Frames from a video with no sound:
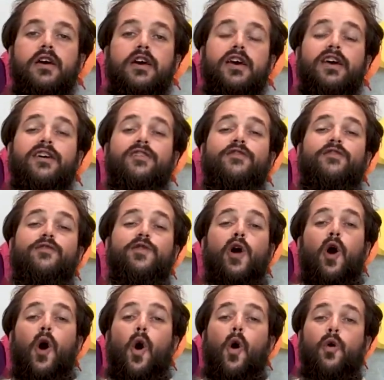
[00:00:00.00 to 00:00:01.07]
If
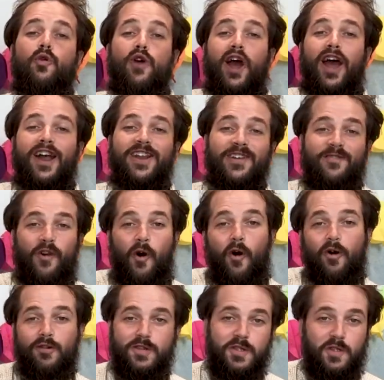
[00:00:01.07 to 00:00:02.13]
you're ready
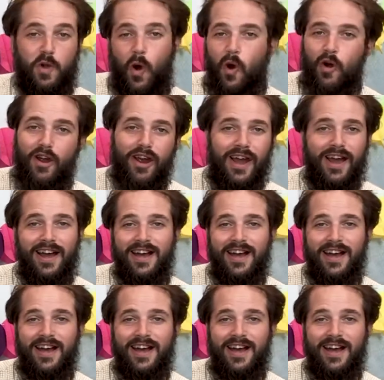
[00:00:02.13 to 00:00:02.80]
for a story,